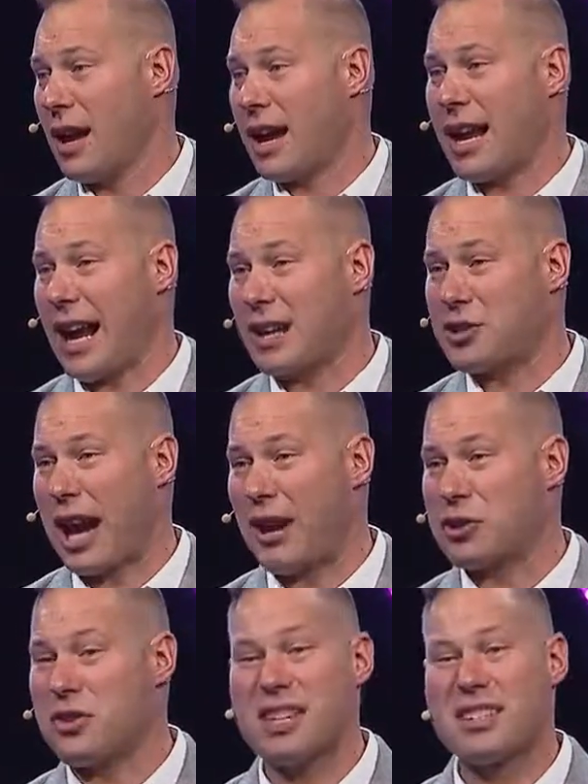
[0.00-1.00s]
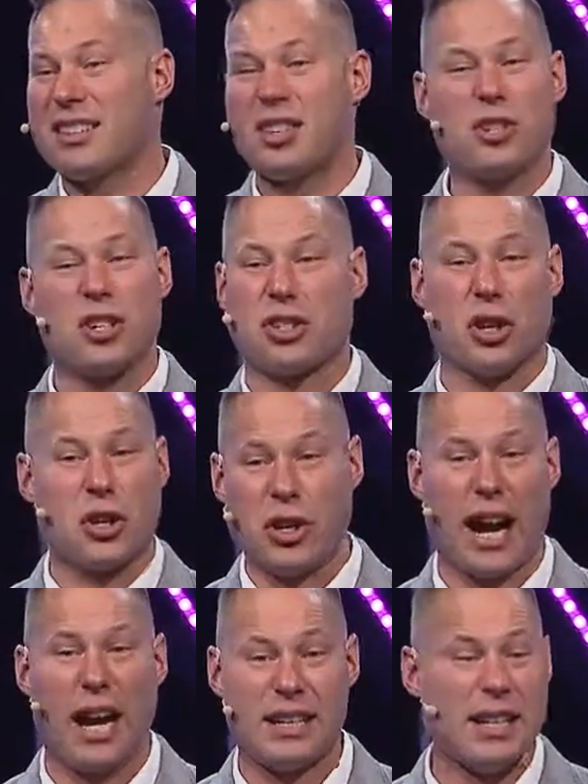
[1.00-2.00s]
Can I challenge you? This isn't just a good
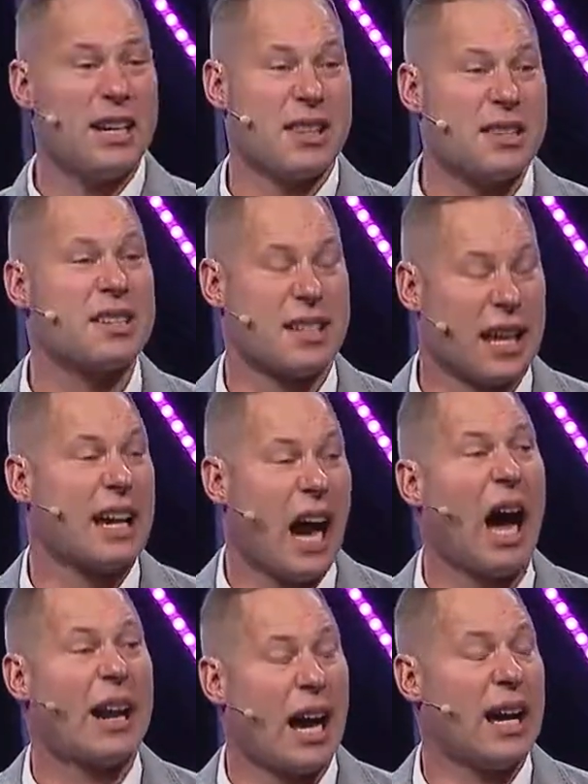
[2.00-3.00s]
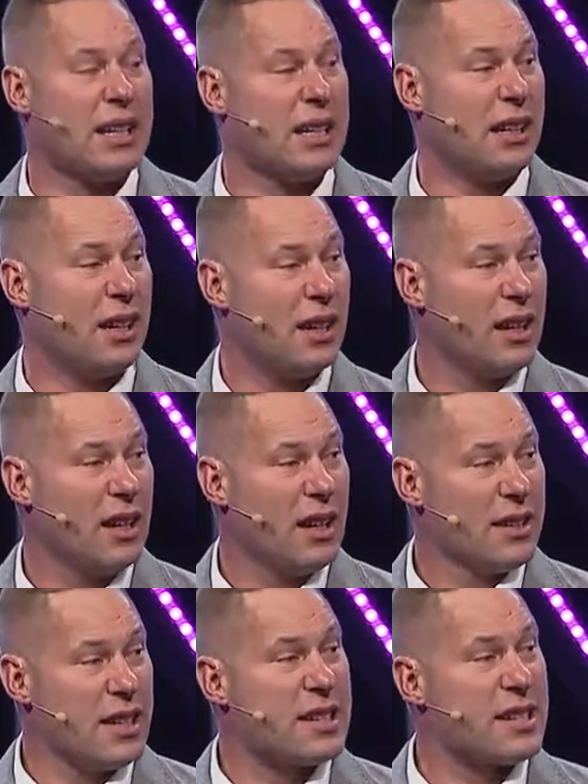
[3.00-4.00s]
idea. This is a God idea.
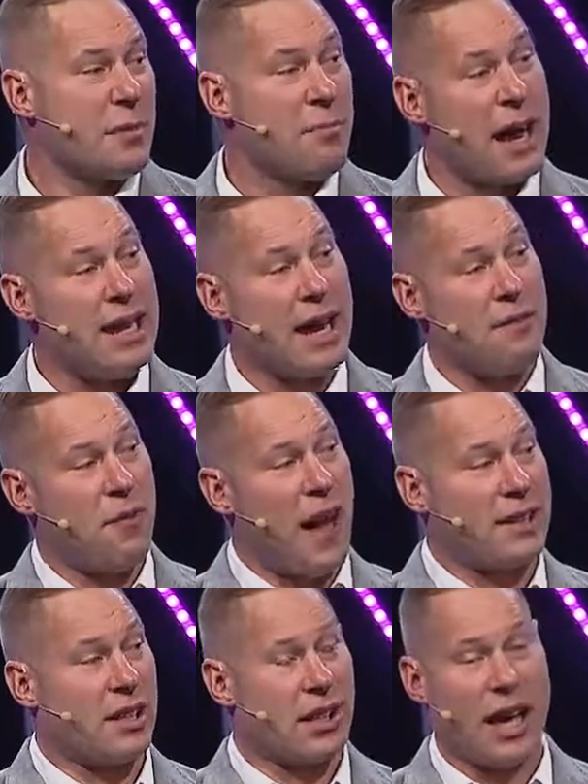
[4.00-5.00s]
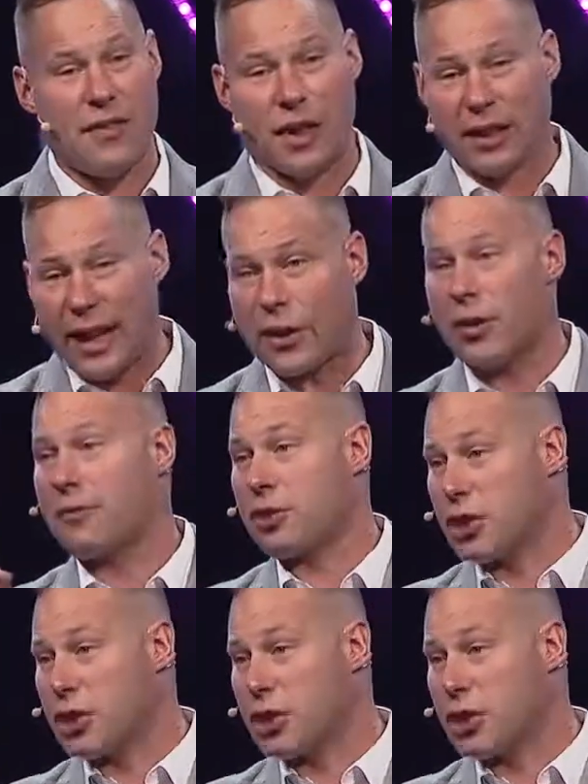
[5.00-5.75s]
This is a mandate. In fact, in the letter of